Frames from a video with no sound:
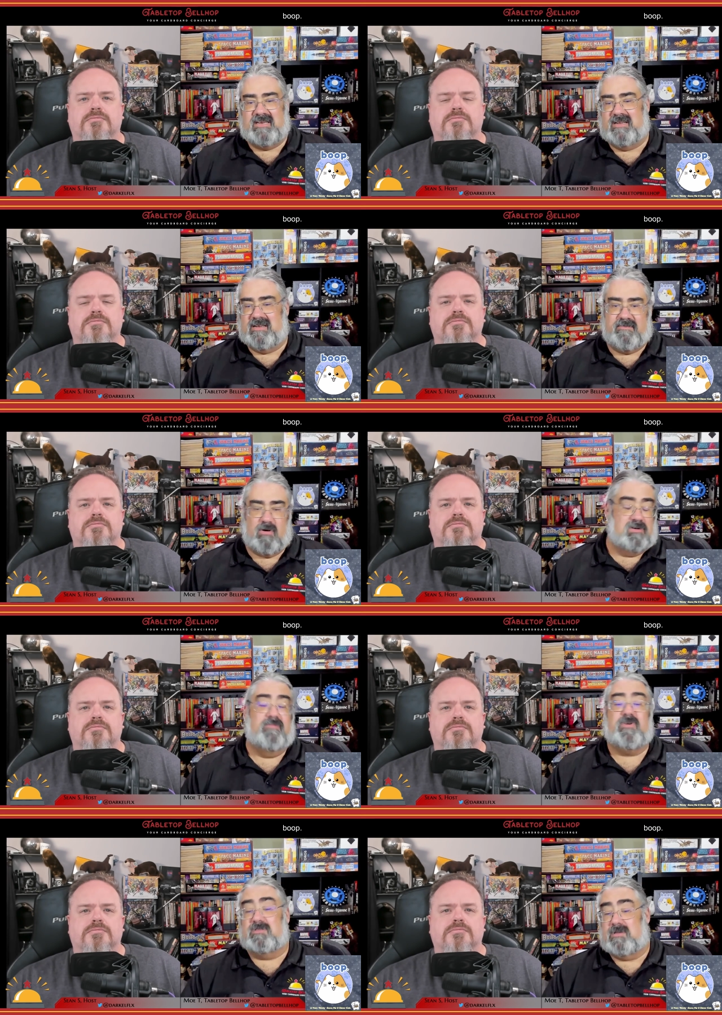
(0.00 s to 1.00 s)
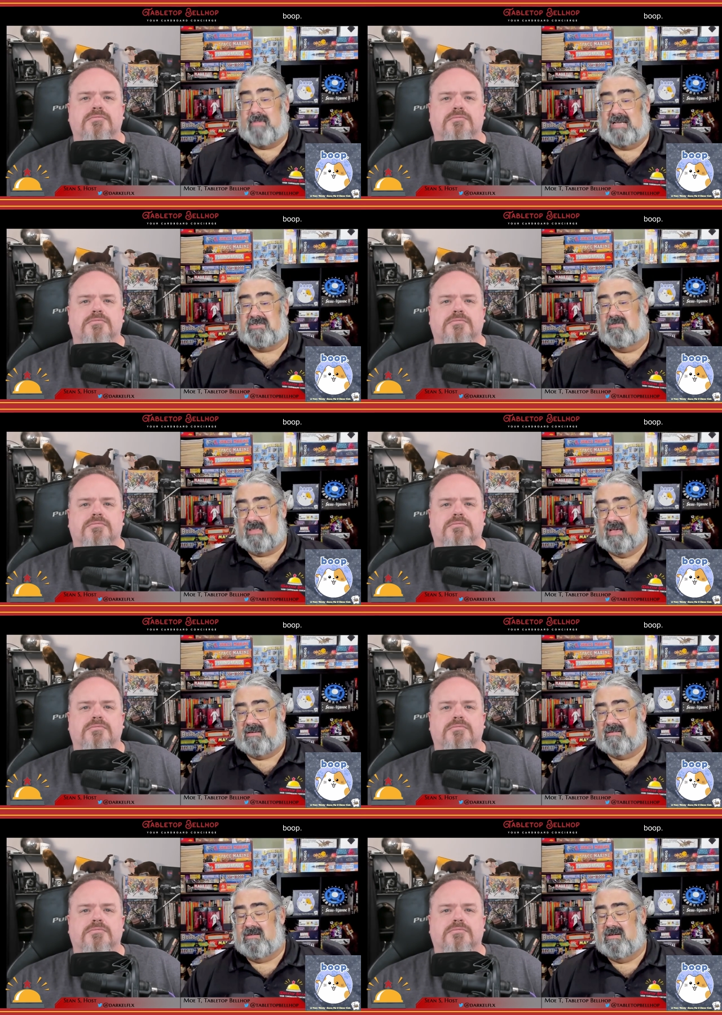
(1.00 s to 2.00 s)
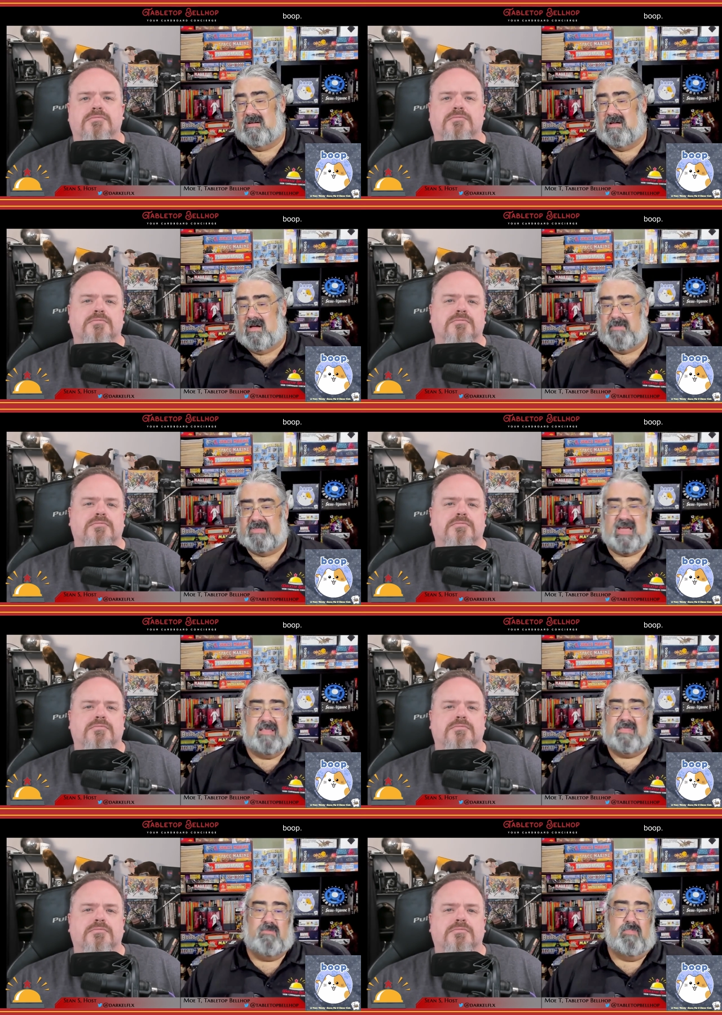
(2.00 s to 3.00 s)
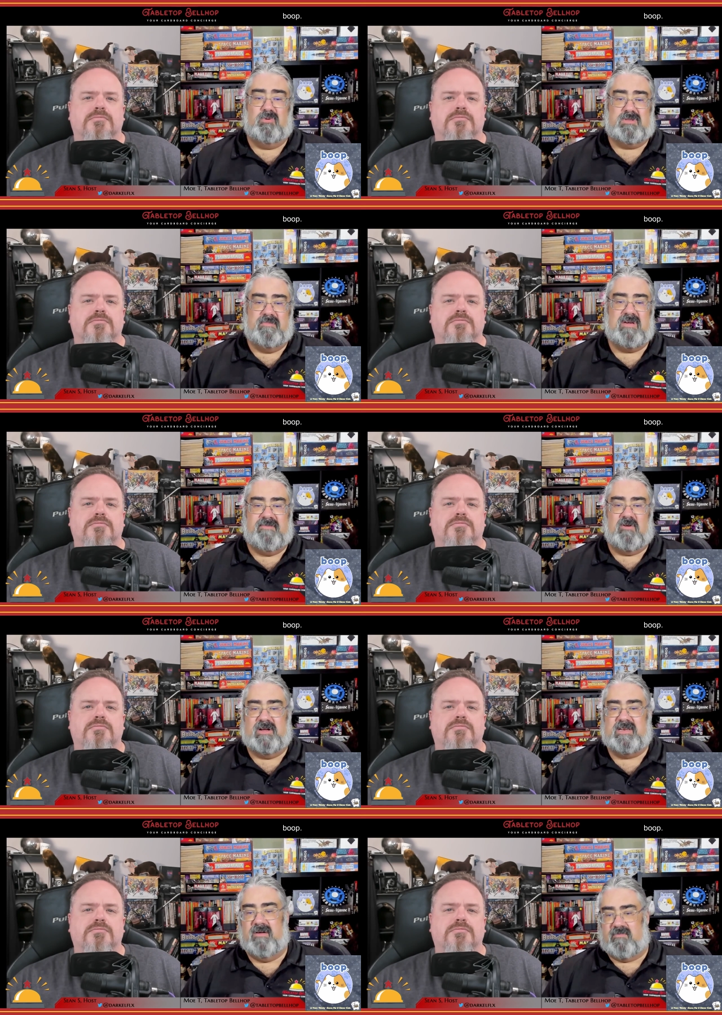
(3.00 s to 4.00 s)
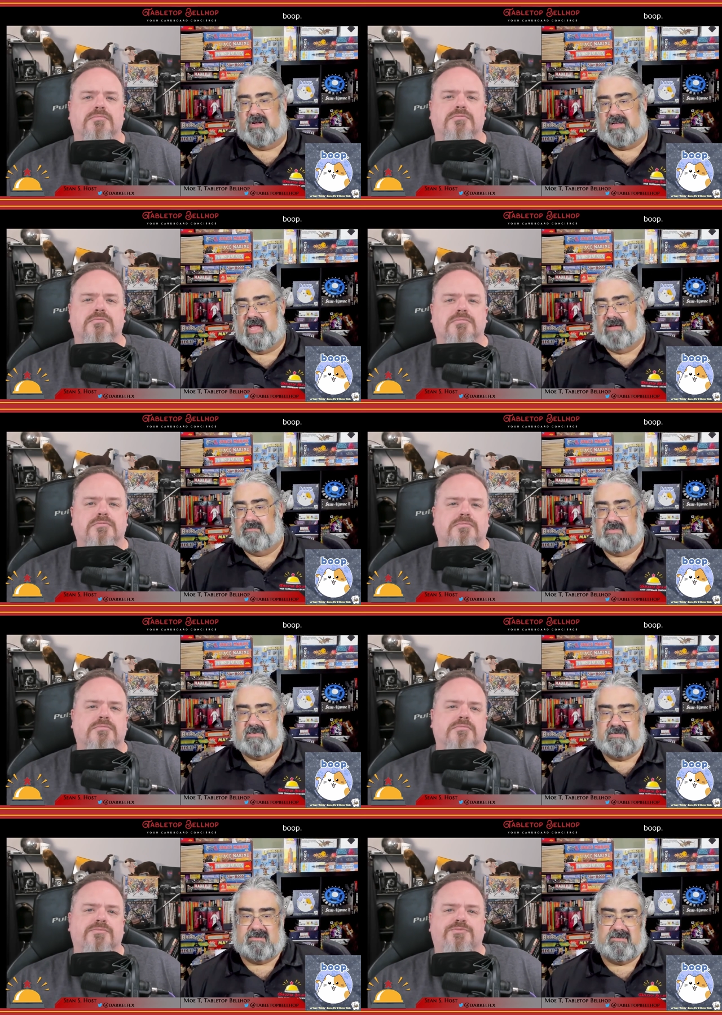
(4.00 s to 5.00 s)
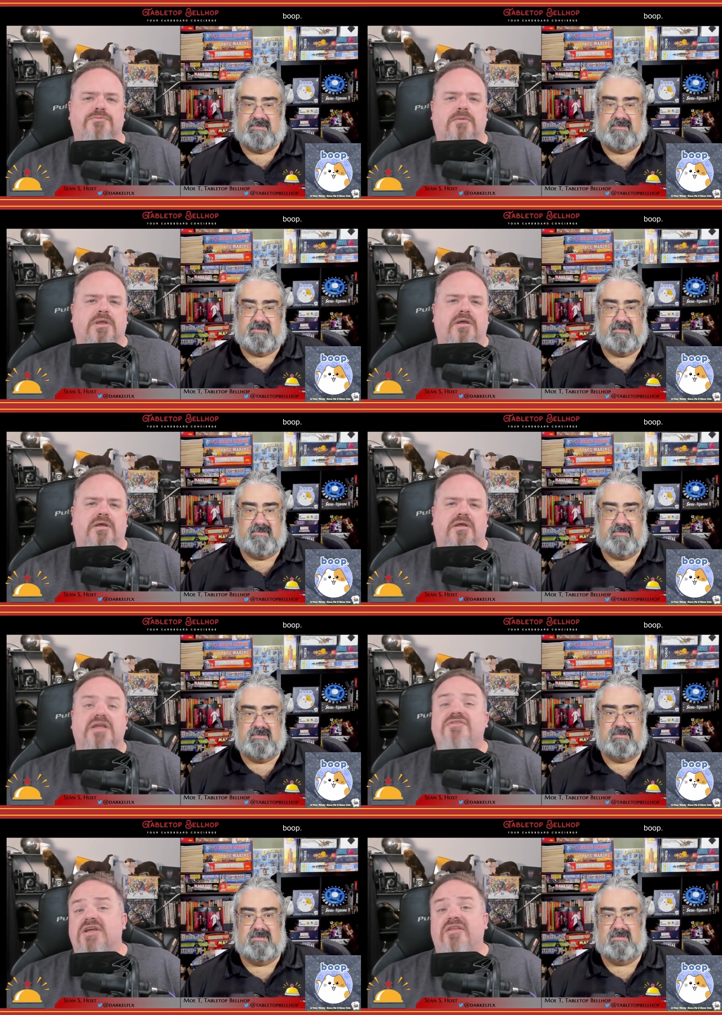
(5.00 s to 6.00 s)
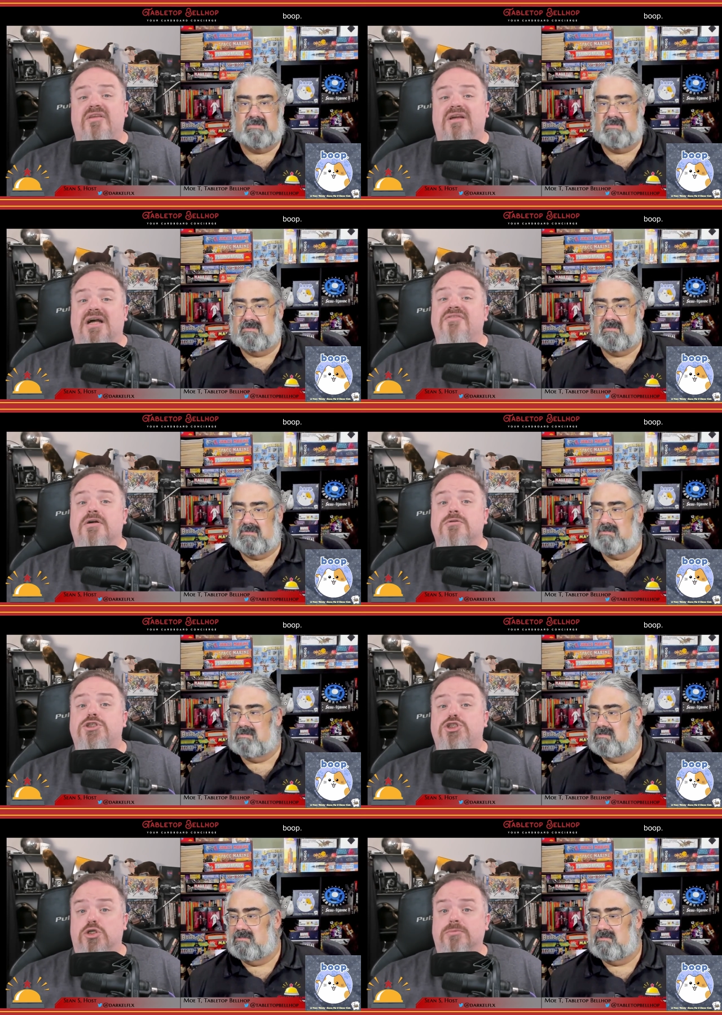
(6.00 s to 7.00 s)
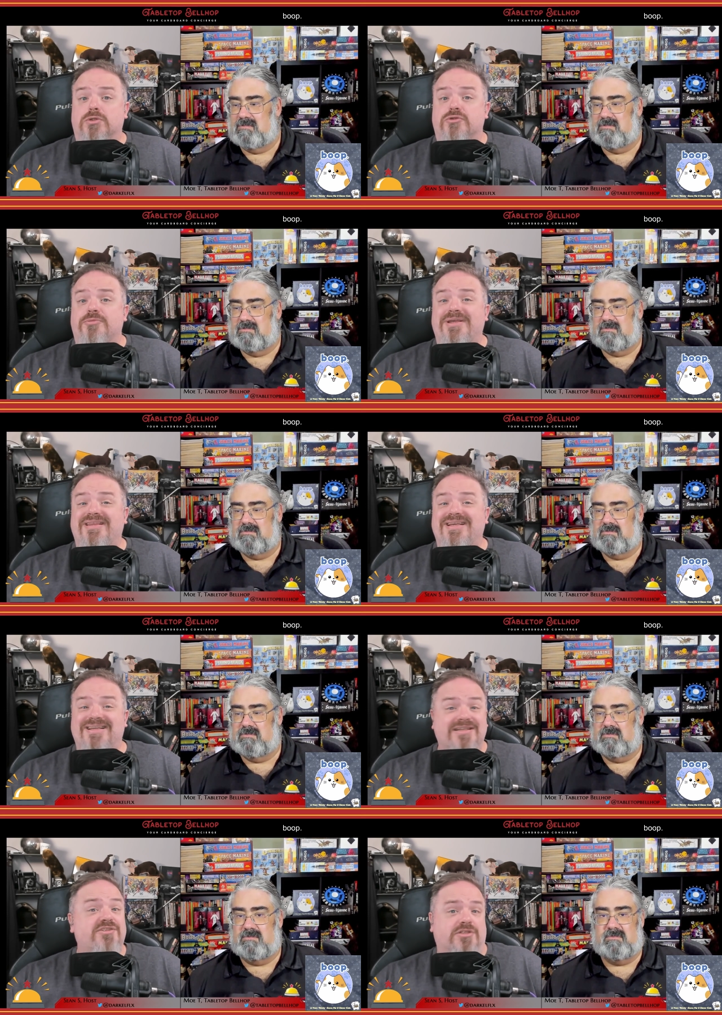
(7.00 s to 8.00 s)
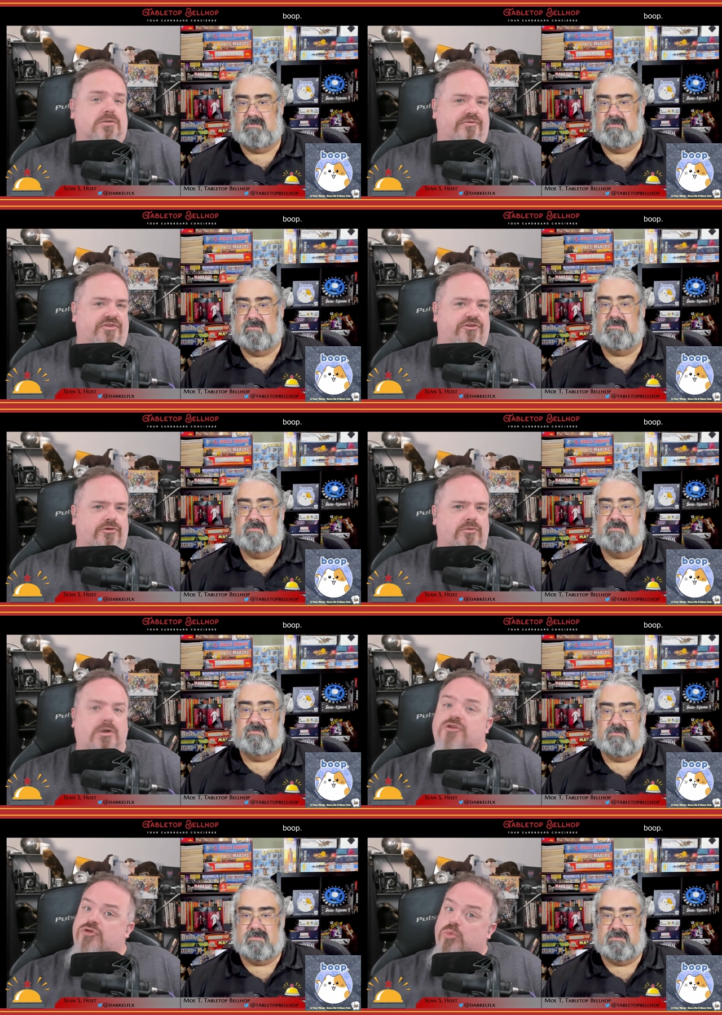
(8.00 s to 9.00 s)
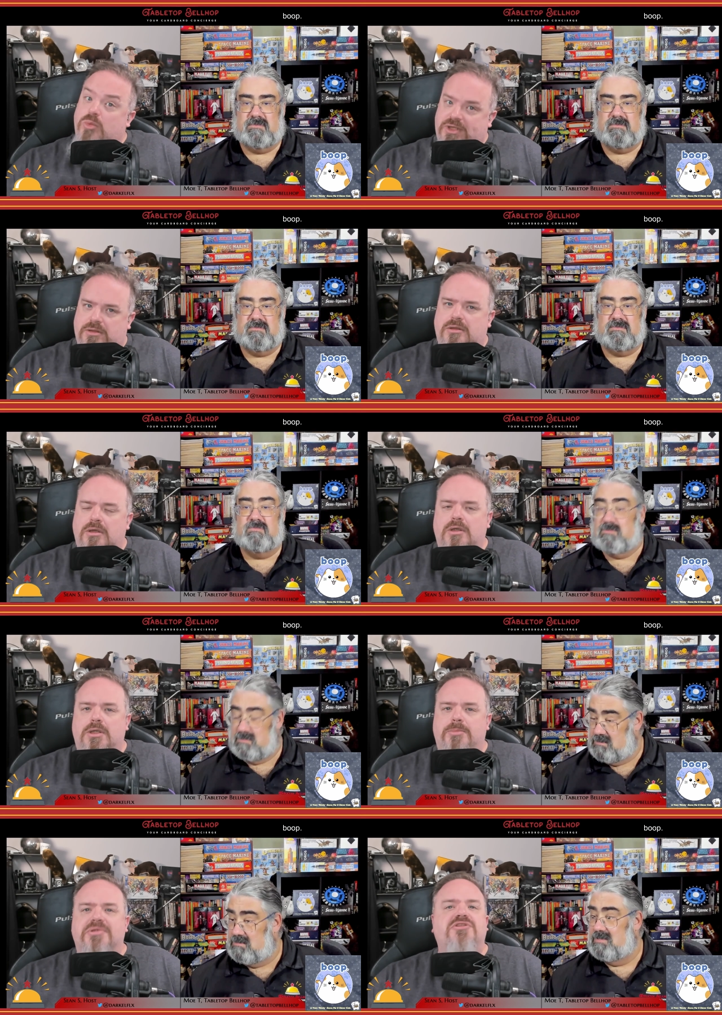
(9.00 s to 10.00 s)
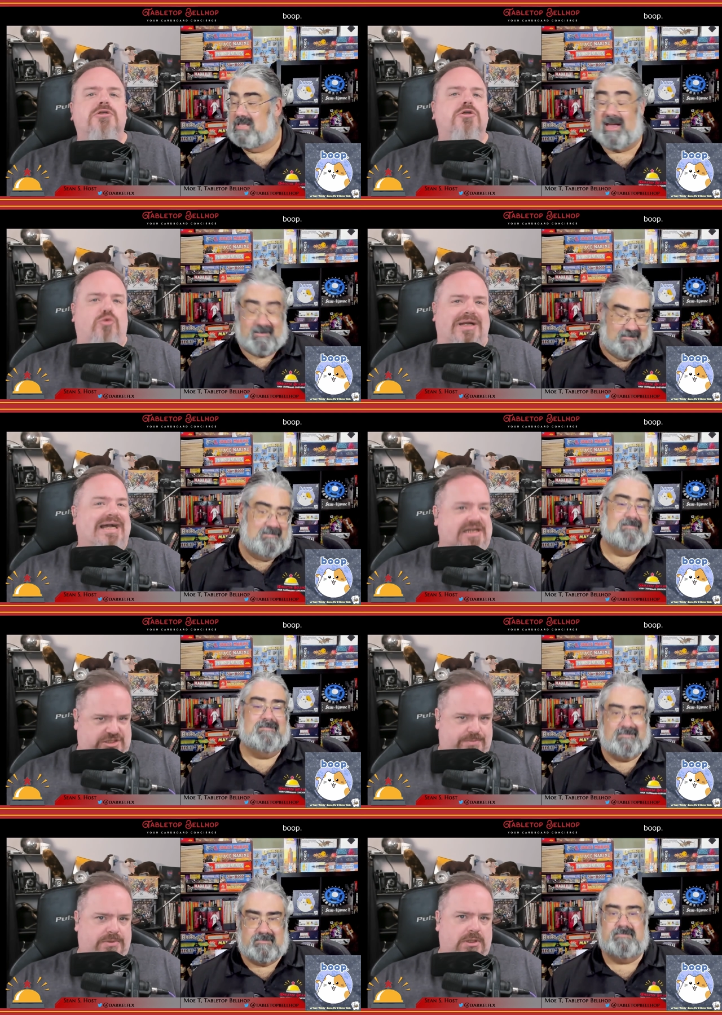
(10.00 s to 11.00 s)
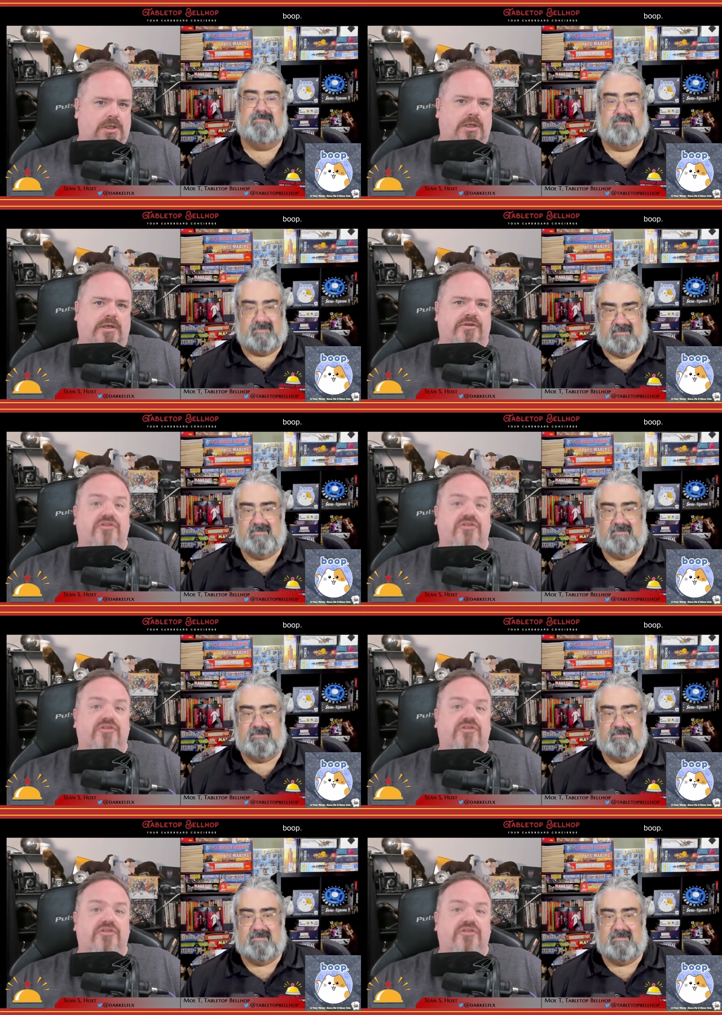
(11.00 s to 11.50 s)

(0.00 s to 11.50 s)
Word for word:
Speaker 1: to dif or difficult to master thing, but they, they're both to me very different games. If
Speaker 2: anything, I found Shobu to be the easier of the two, not to win, but to yeah. grasp. The